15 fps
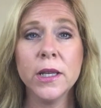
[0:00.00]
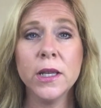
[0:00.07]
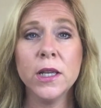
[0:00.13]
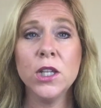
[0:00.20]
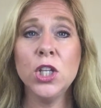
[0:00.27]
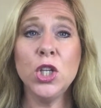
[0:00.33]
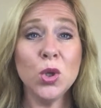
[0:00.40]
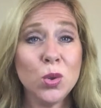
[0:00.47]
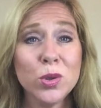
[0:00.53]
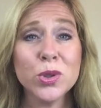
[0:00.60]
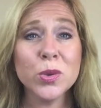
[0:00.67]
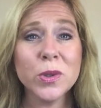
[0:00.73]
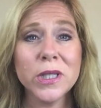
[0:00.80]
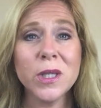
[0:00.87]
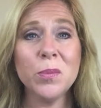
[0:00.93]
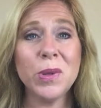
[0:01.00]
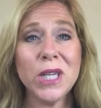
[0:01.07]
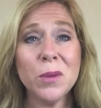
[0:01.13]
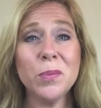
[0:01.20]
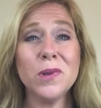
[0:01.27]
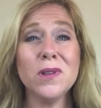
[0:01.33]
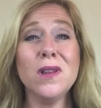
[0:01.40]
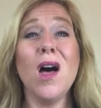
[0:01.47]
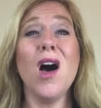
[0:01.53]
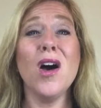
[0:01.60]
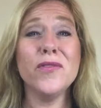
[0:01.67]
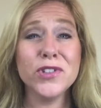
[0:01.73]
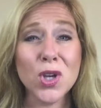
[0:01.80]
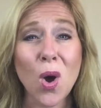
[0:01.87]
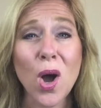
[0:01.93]
Usually people
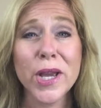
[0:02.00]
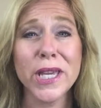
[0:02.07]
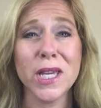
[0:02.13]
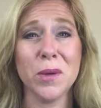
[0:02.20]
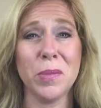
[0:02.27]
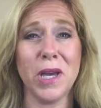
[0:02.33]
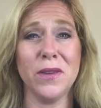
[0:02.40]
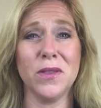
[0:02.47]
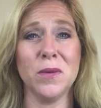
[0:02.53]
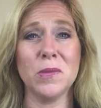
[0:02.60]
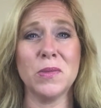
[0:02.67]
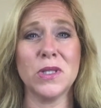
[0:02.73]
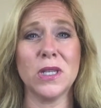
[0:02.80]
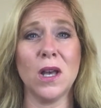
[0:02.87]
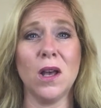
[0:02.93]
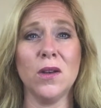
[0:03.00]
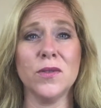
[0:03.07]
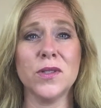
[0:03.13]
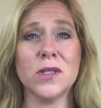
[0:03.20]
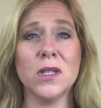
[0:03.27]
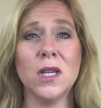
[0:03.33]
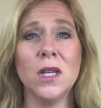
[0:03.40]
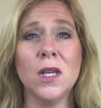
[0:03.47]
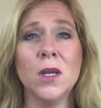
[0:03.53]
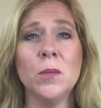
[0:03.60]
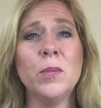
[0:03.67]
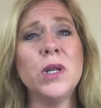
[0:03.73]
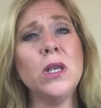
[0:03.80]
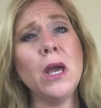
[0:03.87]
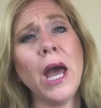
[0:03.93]
love talking about themselves,
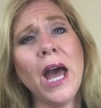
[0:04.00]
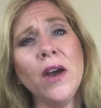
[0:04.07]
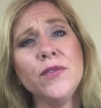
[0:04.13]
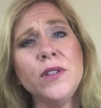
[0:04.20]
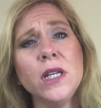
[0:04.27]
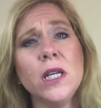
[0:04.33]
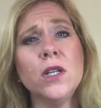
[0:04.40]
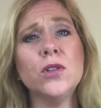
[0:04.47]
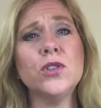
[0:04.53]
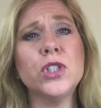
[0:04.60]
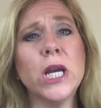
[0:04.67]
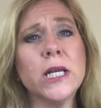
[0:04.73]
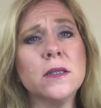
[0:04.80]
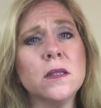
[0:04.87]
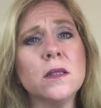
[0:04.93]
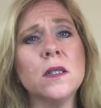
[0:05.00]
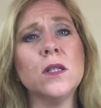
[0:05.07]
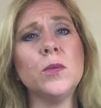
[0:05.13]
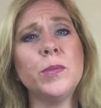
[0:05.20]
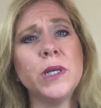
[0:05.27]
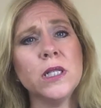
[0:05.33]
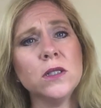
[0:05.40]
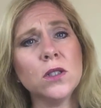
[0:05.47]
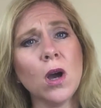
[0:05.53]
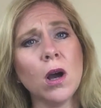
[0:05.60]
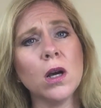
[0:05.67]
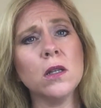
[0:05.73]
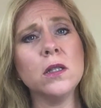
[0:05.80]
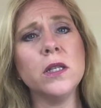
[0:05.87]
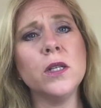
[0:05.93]
but you have to interject a little bit and talk
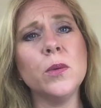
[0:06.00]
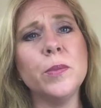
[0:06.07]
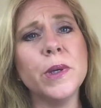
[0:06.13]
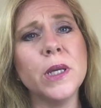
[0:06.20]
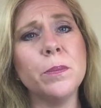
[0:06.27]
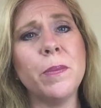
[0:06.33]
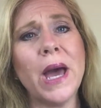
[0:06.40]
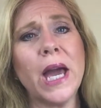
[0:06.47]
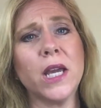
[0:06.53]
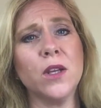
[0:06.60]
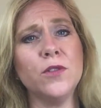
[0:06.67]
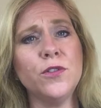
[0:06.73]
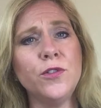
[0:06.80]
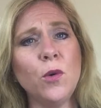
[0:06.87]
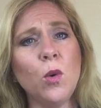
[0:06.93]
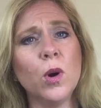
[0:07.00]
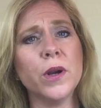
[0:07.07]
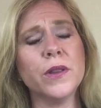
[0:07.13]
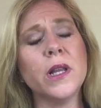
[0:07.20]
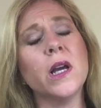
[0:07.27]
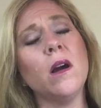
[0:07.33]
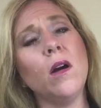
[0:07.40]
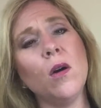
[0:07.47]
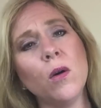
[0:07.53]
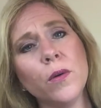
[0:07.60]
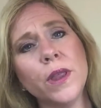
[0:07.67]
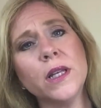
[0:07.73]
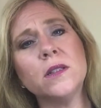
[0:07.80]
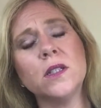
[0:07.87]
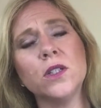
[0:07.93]
a little bit back and forth, like, oh,
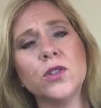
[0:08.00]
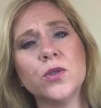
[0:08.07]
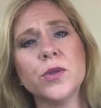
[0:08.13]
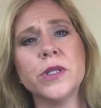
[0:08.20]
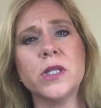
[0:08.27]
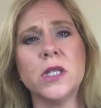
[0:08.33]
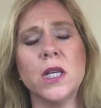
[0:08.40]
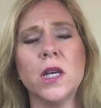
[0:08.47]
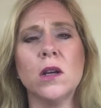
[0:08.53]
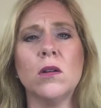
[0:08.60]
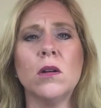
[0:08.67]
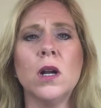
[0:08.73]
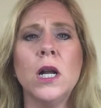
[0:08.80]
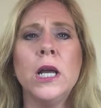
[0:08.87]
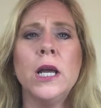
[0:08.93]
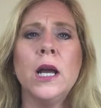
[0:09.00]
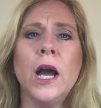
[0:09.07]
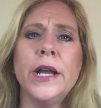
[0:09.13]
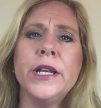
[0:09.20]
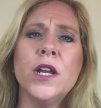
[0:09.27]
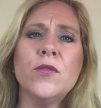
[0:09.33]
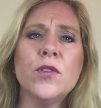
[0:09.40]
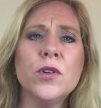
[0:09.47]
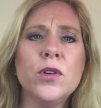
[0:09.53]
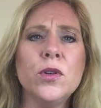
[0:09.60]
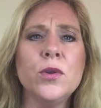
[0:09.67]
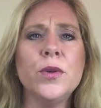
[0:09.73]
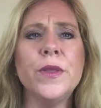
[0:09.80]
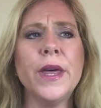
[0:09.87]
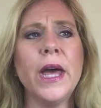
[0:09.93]
that's interesting, or I never
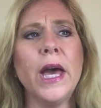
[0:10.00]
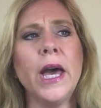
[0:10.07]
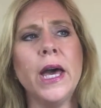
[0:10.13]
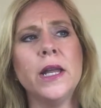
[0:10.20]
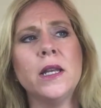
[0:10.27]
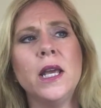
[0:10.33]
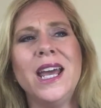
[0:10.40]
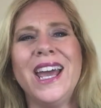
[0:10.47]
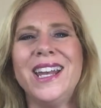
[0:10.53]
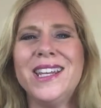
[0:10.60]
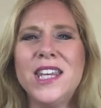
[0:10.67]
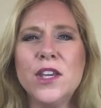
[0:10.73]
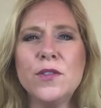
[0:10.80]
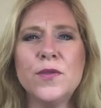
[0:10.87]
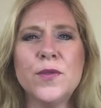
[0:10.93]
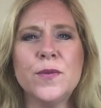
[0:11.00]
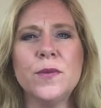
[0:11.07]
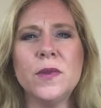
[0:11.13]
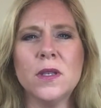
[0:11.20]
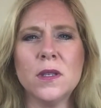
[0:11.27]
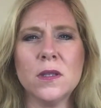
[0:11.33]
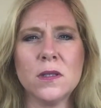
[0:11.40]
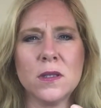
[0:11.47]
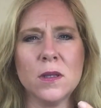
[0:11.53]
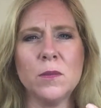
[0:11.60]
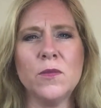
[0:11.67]
knew that, and give some